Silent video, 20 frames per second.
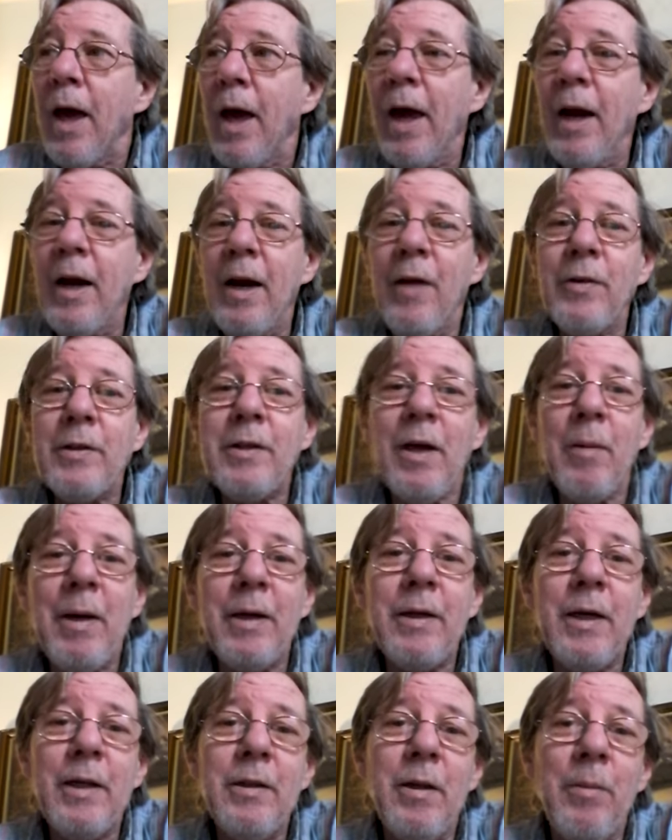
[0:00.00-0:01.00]
And every time
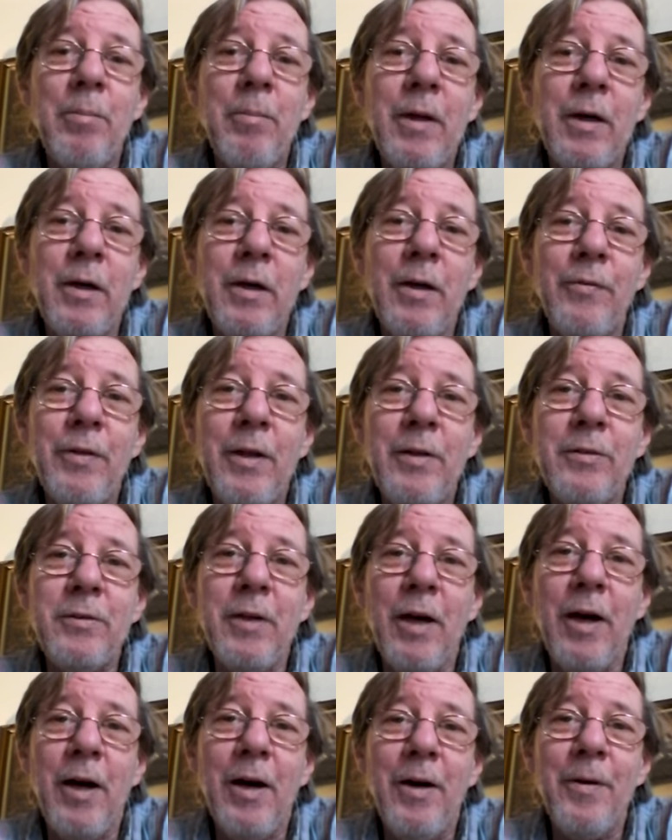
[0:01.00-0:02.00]
I get in the middle of
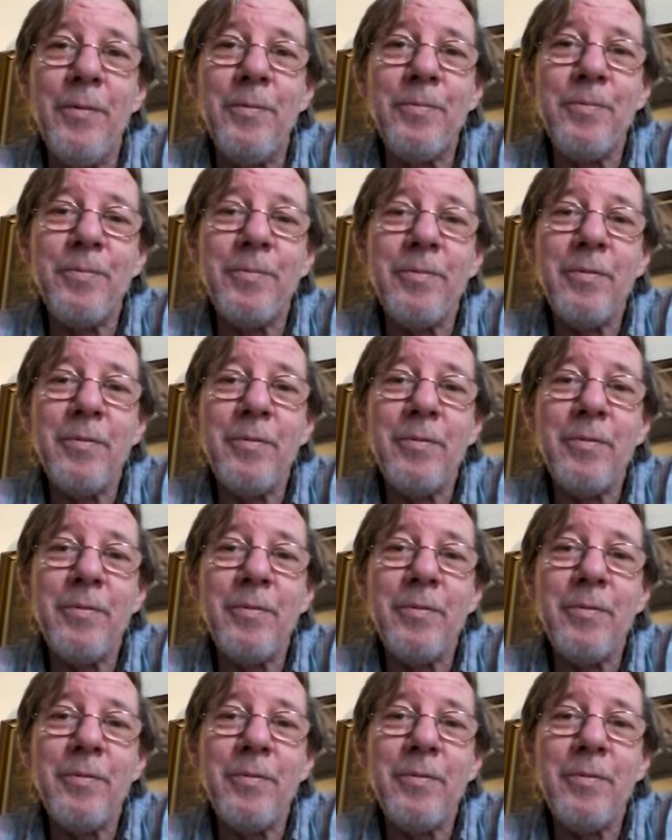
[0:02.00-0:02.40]
this, uh,